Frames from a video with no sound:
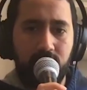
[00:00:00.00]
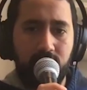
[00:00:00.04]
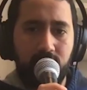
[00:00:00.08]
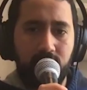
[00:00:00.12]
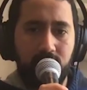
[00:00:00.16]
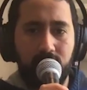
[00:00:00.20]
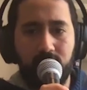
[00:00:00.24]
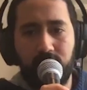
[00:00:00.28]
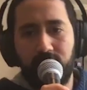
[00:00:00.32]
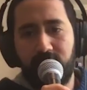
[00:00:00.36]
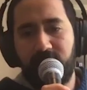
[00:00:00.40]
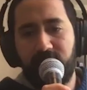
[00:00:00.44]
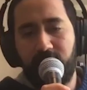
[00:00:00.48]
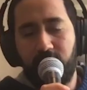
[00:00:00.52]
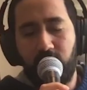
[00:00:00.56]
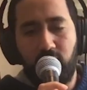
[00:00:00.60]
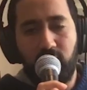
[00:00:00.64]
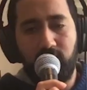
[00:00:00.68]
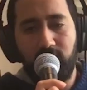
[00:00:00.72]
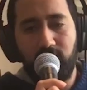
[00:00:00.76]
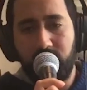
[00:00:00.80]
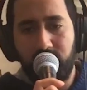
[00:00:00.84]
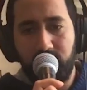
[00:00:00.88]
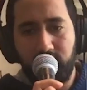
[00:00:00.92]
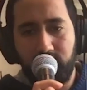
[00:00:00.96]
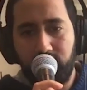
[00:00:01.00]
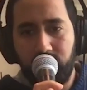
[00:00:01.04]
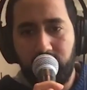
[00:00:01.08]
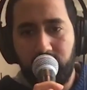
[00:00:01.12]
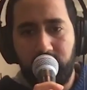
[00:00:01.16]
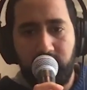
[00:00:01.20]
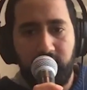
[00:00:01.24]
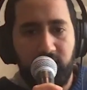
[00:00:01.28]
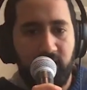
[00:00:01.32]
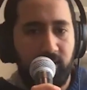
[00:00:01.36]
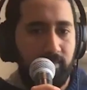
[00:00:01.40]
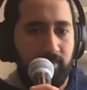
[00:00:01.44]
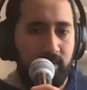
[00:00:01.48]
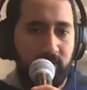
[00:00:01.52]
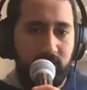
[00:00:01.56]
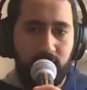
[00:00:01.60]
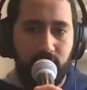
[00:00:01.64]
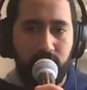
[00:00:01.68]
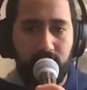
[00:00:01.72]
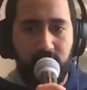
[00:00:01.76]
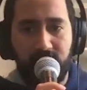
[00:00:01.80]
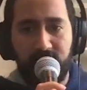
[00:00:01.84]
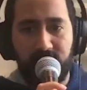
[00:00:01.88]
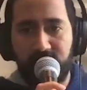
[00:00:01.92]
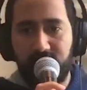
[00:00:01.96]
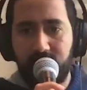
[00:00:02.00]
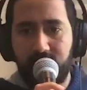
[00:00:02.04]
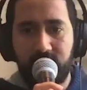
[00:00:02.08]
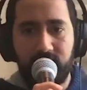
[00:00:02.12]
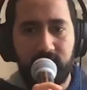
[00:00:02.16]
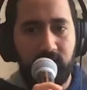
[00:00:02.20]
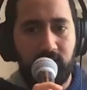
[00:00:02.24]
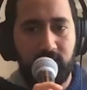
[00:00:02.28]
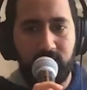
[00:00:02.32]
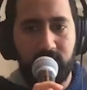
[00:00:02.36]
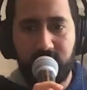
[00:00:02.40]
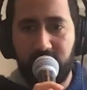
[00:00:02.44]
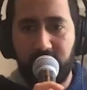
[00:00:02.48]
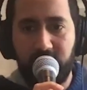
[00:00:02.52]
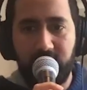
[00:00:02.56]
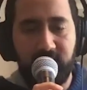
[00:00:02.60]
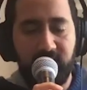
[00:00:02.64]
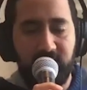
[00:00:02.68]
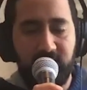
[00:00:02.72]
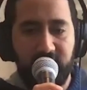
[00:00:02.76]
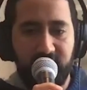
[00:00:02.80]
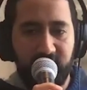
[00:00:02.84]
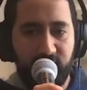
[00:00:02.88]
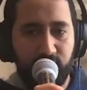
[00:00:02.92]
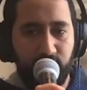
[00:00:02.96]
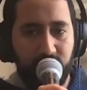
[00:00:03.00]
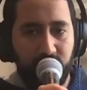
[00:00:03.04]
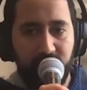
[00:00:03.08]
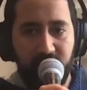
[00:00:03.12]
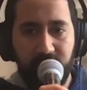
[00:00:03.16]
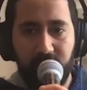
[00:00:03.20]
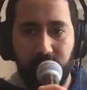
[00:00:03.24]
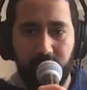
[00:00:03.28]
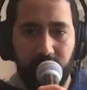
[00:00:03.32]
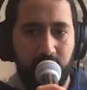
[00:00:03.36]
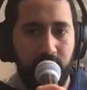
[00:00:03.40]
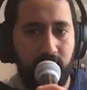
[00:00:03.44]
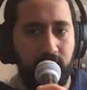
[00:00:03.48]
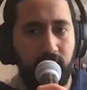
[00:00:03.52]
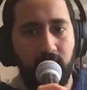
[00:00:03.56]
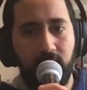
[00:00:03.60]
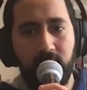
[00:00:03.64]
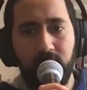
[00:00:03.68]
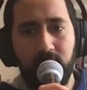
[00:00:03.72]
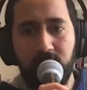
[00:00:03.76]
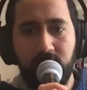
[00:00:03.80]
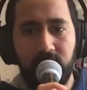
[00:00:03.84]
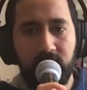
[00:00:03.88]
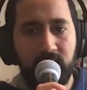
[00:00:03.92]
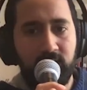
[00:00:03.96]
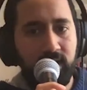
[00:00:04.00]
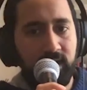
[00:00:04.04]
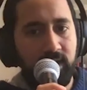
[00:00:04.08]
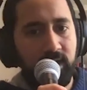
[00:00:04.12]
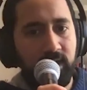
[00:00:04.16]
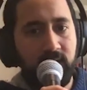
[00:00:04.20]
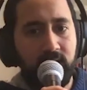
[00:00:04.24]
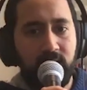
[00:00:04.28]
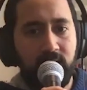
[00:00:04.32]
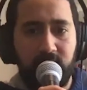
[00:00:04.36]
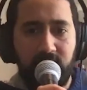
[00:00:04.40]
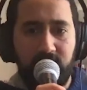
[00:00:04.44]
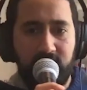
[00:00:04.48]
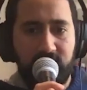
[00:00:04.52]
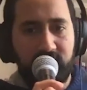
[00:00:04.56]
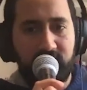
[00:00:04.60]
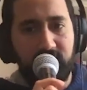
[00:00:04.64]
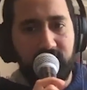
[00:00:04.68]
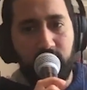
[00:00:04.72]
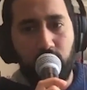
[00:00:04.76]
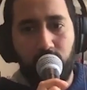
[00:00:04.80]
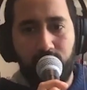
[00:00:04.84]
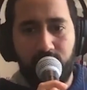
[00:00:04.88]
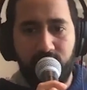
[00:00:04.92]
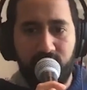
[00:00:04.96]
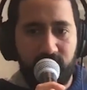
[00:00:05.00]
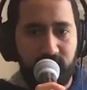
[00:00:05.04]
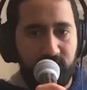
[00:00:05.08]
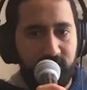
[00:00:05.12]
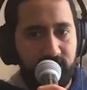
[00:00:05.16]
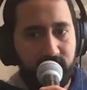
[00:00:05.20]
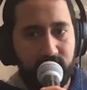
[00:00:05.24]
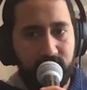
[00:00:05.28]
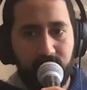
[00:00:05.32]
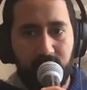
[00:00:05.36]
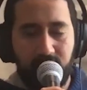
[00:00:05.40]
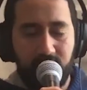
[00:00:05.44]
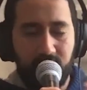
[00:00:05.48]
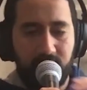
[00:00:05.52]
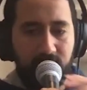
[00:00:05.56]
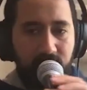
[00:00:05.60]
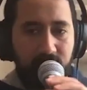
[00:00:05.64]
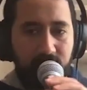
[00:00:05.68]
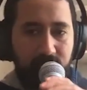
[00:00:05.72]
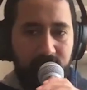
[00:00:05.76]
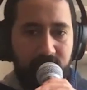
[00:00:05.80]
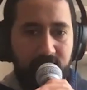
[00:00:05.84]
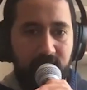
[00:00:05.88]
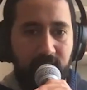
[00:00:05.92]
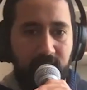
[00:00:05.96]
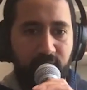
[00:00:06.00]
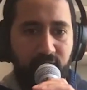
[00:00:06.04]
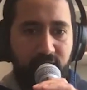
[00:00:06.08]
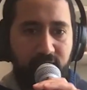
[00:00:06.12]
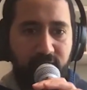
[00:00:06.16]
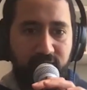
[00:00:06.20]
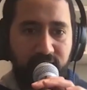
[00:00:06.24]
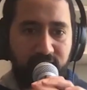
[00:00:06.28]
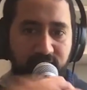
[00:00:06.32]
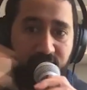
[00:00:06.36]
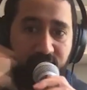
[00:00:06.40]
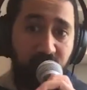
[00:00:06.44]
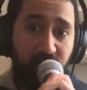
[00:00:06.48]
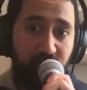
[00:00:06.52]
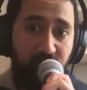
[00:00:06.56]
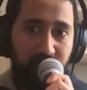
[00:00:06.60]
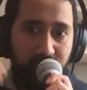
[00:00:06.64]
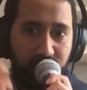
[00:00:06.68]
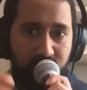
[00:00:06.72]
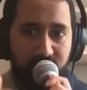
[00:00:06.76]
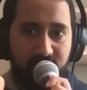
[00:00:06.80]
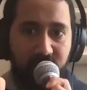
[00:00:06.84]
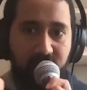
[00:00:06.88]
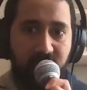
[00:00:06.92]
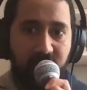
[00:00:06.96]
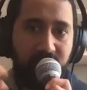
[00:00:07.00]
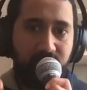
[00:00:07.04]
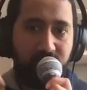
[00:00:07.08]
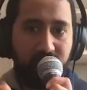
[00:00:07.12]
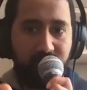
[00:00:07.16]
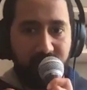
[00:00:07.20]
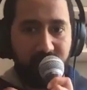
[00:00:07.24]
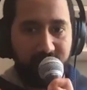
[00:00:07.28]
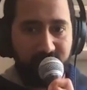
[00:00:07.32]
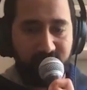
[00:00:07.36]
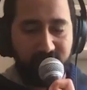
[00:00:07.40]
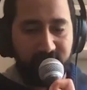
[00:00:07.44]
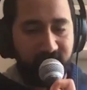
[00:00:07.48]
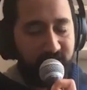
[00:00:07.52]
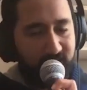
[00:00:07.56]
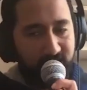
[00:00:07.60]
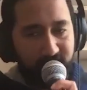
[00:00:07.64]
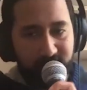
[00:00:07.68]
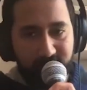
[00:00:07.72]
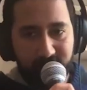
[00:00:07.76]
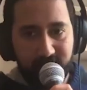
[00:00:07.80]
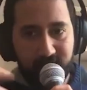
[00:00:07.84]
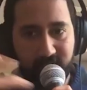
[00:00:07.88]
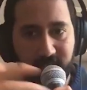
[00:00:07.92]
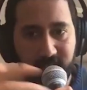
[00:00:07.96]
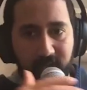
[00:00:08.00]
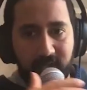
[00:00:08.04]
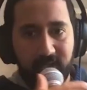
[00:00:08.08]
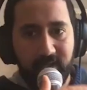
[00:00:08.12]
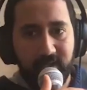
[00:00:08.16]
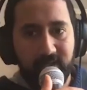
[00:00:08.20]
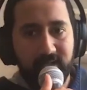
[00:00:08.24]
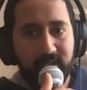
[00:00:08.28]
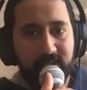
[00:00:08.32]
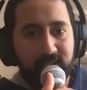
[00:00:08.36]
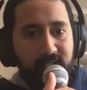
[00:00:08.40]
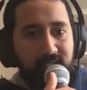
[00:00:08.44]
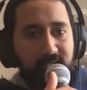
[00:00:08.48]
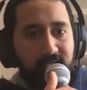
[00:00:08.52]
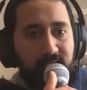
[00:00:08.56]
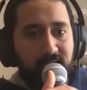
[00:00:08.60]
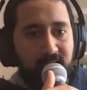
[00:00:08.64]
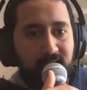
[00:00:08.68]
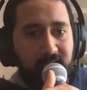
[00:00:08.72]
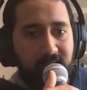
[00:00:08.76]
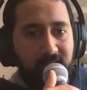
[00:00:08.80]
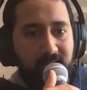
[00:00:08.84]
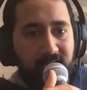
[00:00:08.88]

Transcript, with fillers: who's from India, but who lives outside. And equally here, it's the opposite, you know, who's someone who's from outside, but lives here. It's just like... Um,